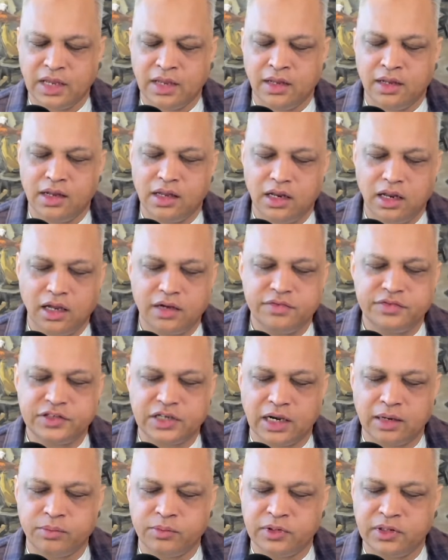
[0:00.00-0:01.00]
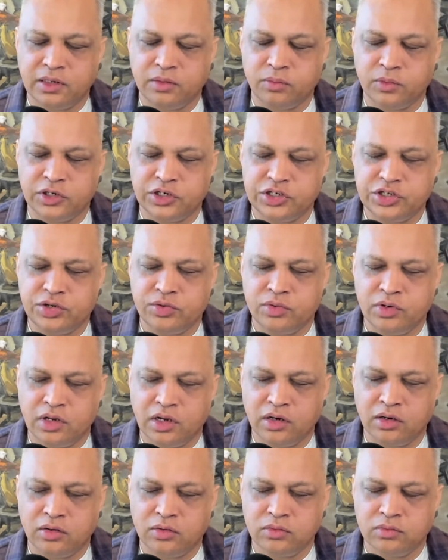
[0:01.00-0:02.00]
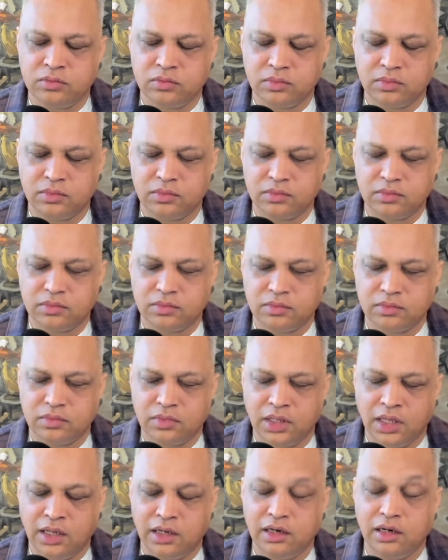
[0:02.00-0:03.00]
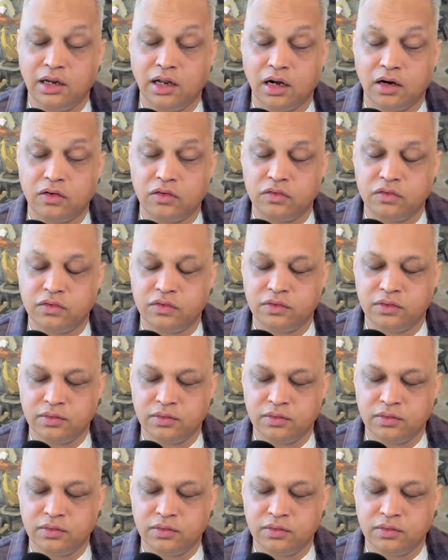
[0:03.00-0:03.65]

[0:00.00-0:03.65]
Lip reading: A lifetime within which you know love